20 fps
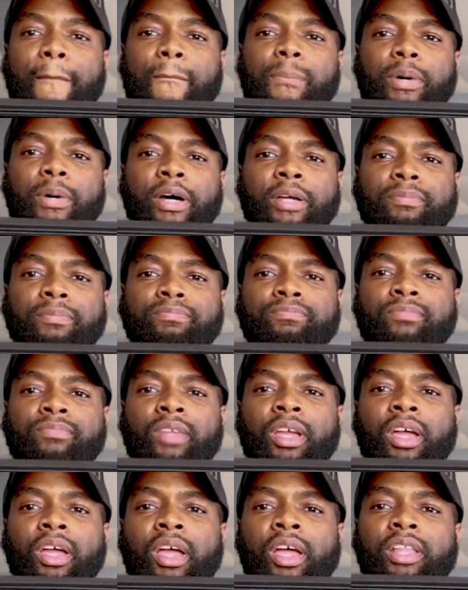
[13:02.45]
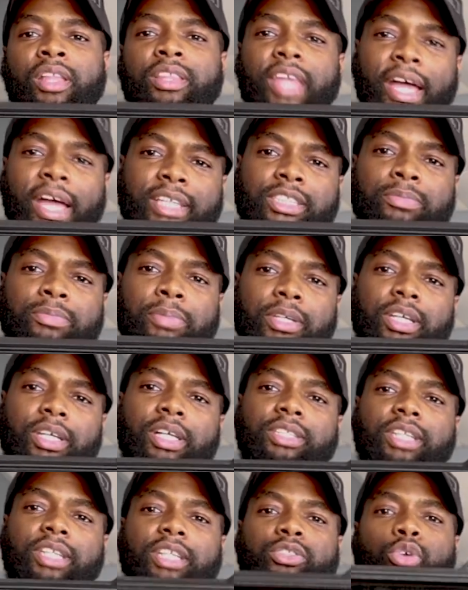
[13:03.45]
But that's
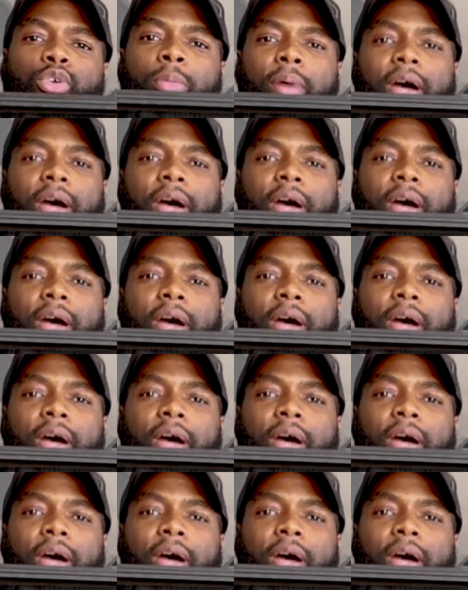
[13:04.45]
because that's what